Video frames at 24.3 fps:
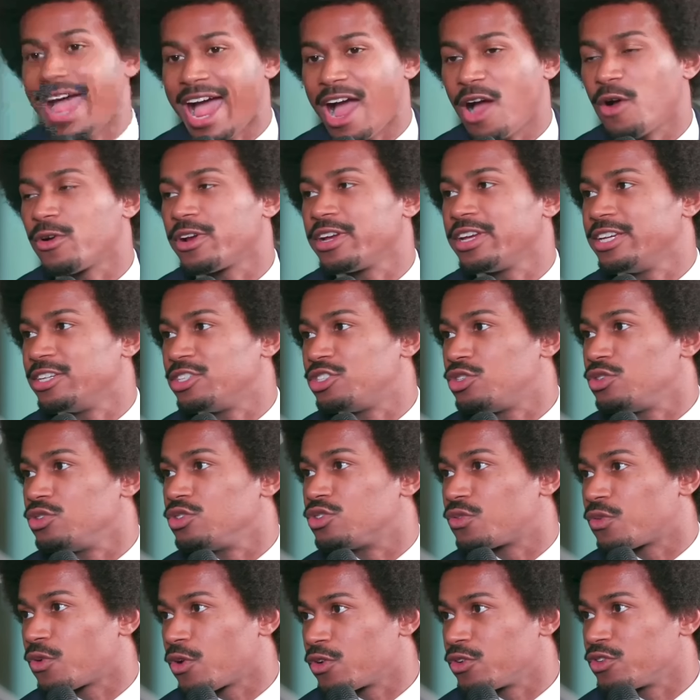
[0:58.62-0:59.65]
our
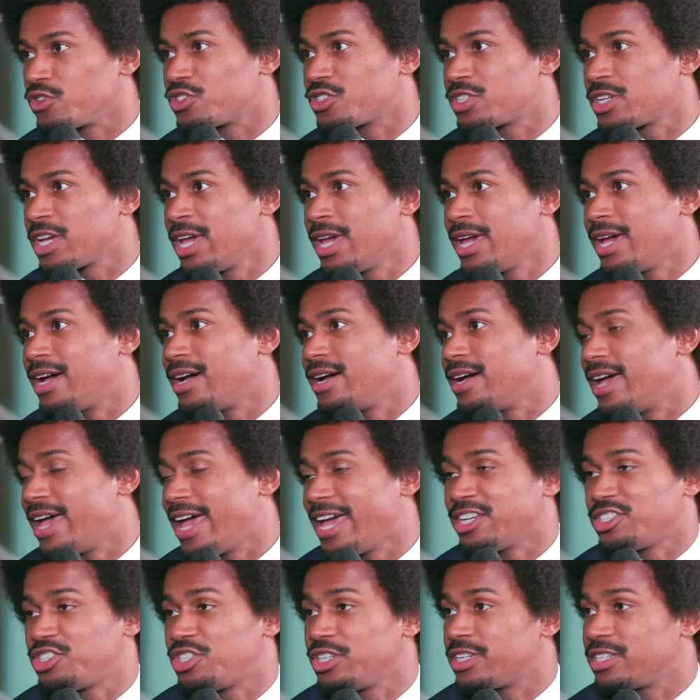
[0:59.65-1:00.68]
issues first uh,
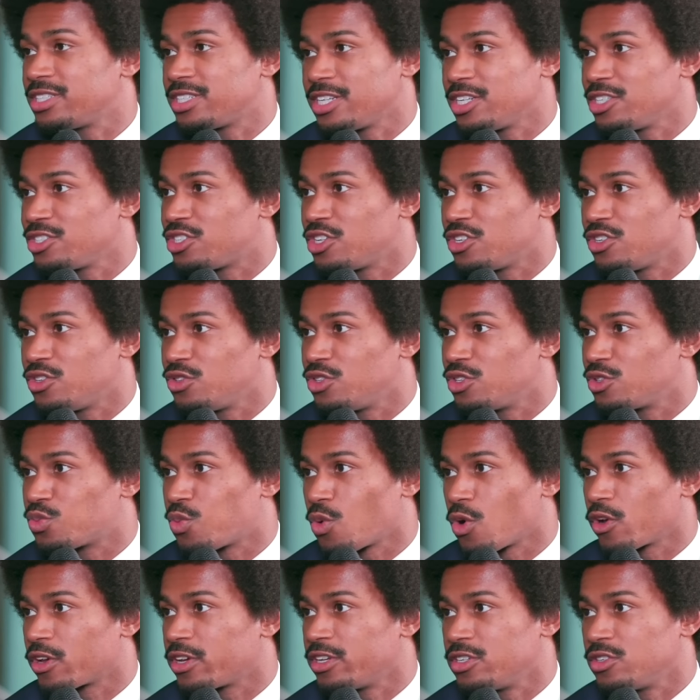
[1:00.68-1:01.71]
as she continues to do this
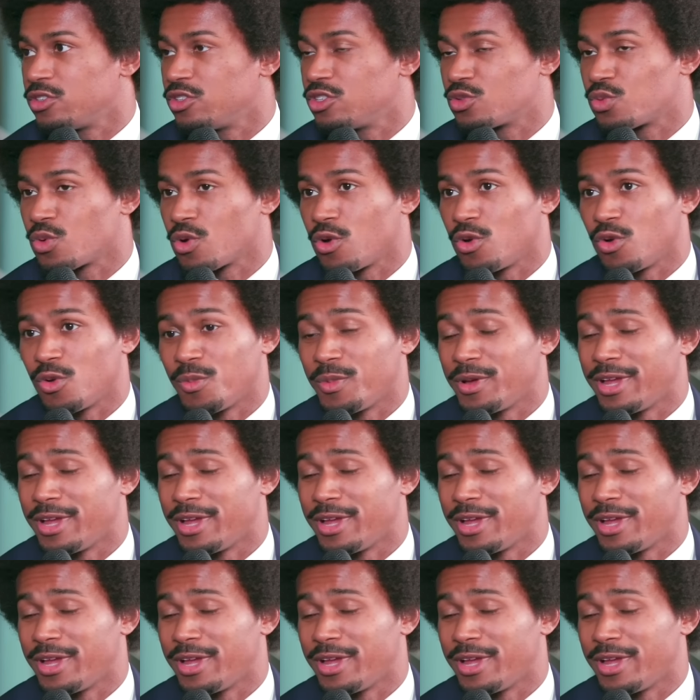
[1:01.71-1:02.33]
work and do this role.